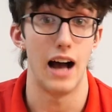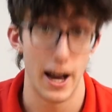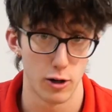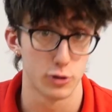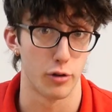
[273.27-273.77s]

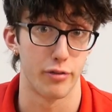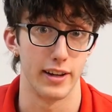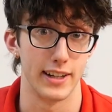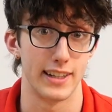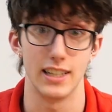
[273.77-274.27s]
I also
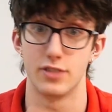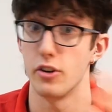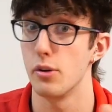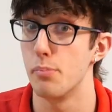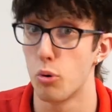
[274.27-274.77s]
think it is
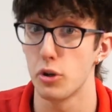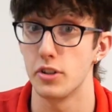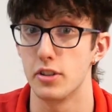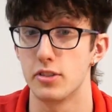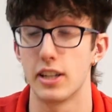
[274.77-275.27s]
very
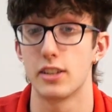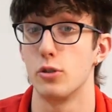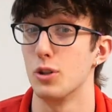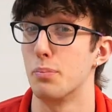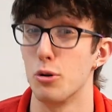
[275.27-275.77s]
important to stick
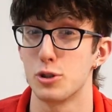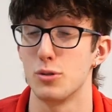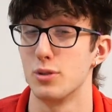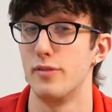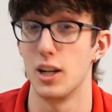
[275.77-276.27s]
to your
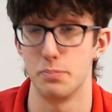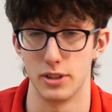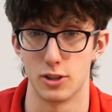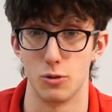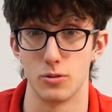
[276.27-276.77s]
personal
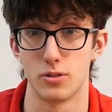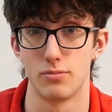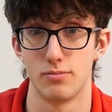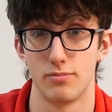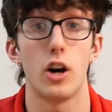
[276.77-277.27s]
development goals.
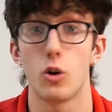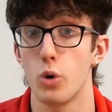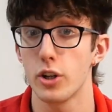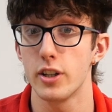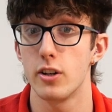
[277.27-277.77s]
So if you are
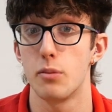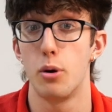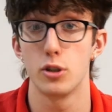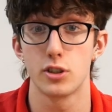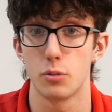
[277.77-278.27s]
working on a
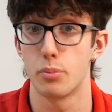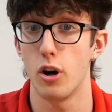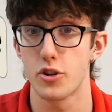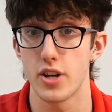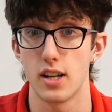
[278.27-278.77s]
personal
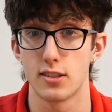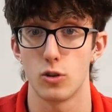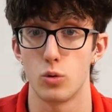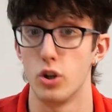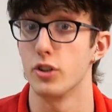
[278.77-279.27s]
project
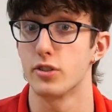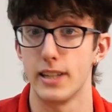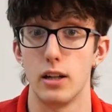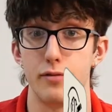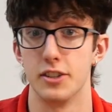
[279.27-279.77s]
or on
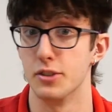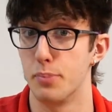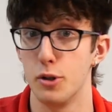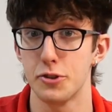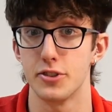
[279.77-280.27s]
yourself as a
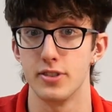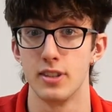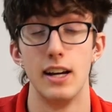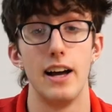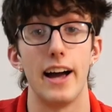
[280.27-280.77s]

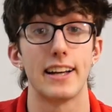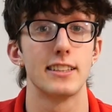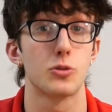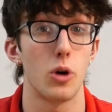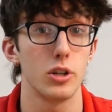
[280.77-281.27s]
person, I can
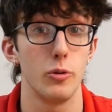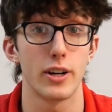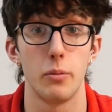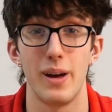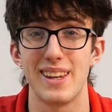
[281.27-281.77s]
strongly
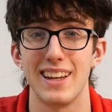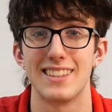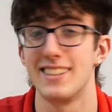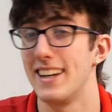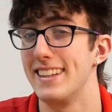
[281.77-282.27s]
recommend
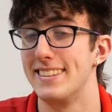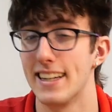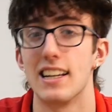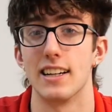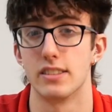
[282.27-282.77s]
setting
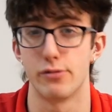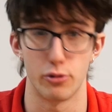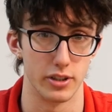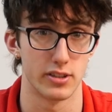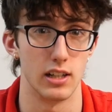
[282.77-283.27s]
deadlines
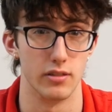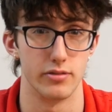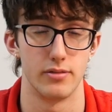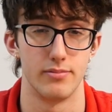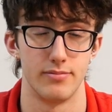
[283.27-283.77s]
for
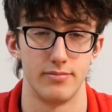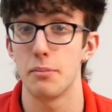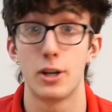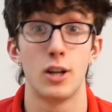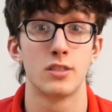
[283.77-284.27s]
yourself.
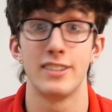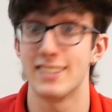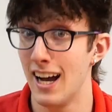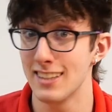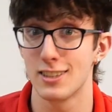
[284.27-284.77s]
Because if a
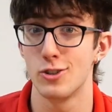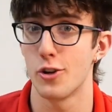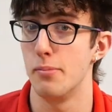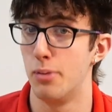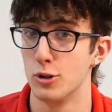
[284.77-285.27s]
task is not
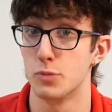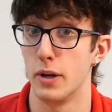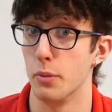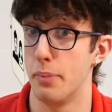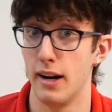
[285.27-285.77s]
imposed by
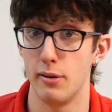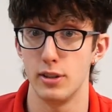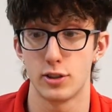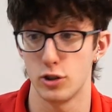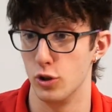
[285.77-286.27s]
your
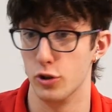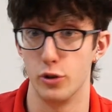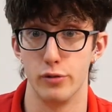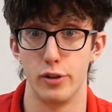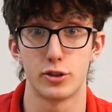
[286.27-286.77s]
parents, your
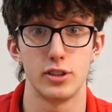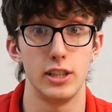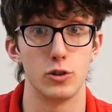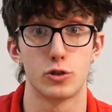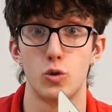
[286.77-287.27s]
university, your
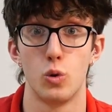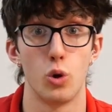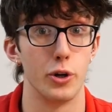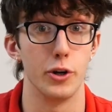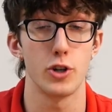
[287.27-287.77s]
school, or
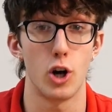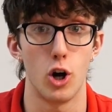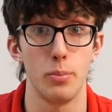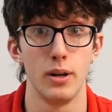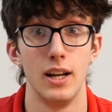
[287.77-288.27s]
your
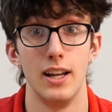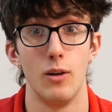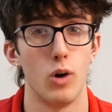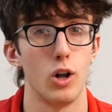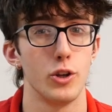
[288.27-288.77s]
job,
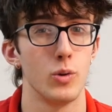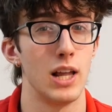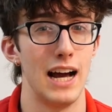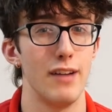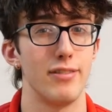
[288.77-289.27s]
well, you will
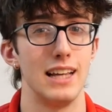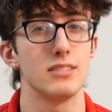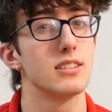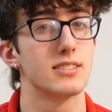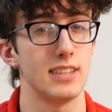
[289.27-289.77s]
have less
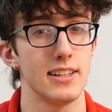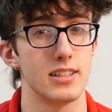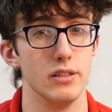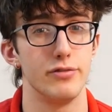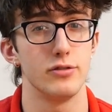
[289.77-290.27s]

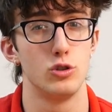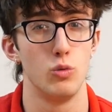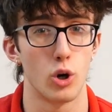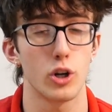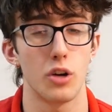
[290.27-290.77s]
incentive to
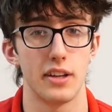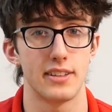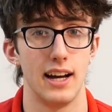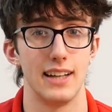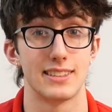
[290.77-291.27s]
work on that
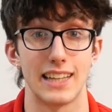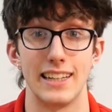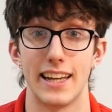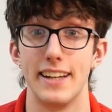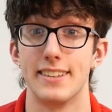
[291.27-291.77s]
task and
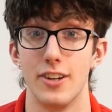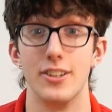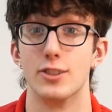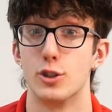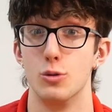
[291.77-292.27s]
get it done as
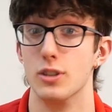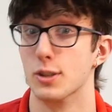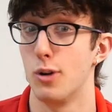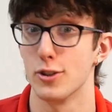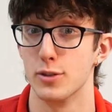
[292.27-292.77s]
soon as
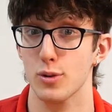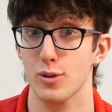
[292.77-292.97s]
possible.